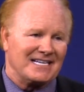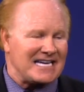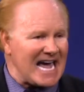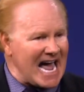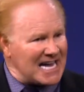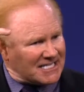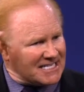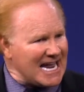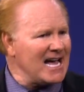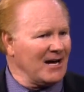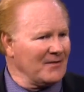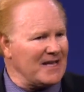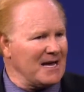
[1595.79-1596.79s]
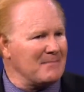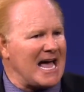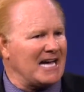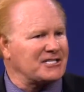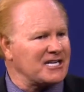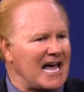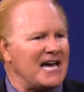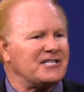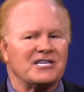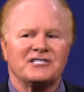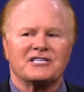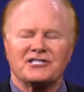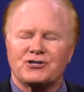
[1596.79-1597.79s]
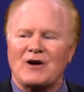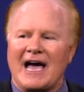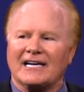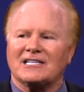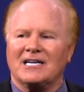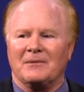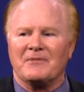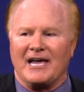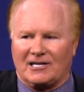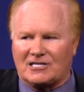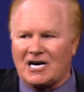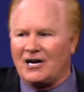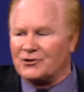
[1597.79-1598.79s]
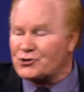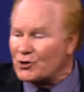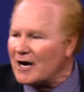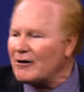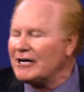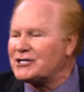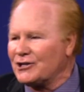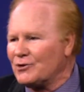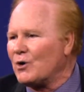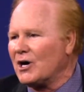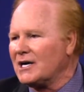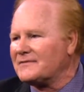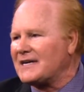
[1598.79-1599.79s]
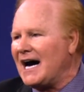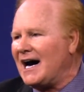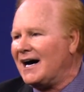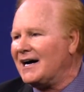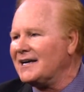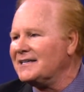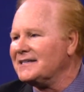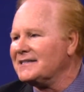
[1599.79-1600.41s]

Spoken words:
cast down the imaginations that try to come that are contrary to the Word of God,